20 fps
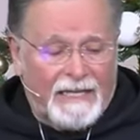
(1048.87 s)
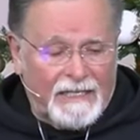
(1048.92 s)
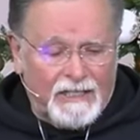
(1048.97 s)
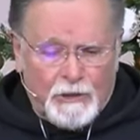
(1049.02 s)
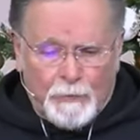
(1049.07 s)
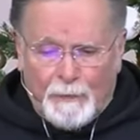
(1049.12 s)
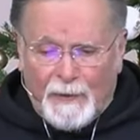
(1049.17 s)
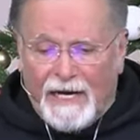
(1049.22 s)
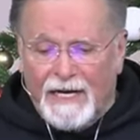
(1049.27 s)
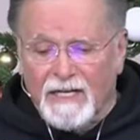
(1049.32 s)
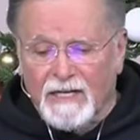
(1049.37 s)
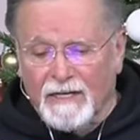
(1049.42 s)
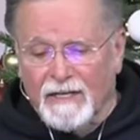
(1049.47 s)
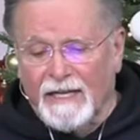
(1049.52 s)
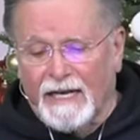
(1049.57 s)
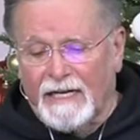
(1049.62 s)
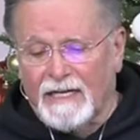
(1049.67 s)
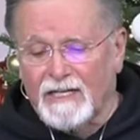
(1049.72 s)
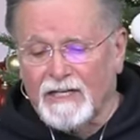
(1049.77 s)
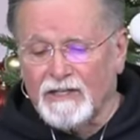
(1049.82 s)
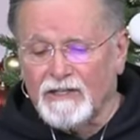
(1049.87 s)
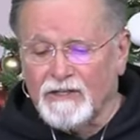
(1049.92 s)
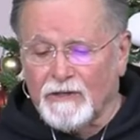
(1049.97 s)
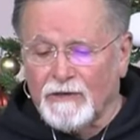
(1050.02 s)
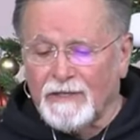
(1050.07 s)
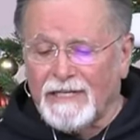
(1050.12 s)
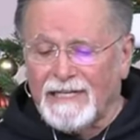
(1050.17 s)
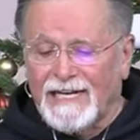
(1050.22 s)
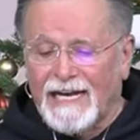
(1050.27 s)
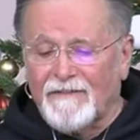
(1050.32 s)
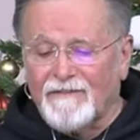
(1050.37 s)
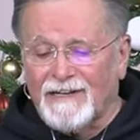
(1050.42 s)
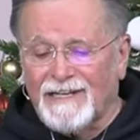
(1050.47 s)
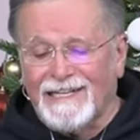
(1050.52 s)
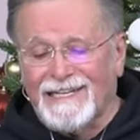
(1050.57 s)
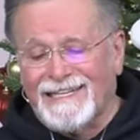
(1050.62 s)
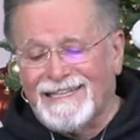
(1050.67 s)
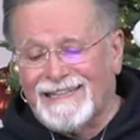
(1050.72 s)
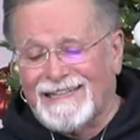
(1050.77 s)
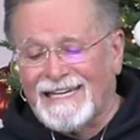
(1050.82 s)
They speculate concerning
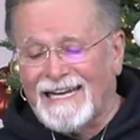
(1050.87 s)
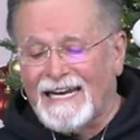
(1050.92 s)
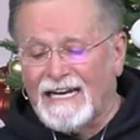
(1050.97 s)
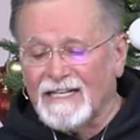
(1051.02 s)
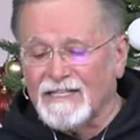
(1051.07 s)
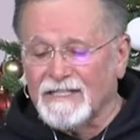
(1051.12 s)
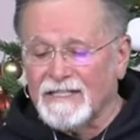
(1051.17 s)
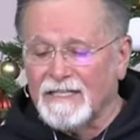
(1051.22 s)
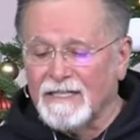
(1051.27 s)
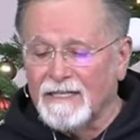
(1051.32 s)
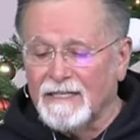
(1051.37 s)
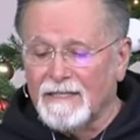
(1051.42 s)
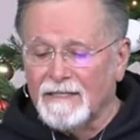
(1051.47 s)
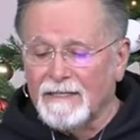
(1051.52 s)
heavenly things.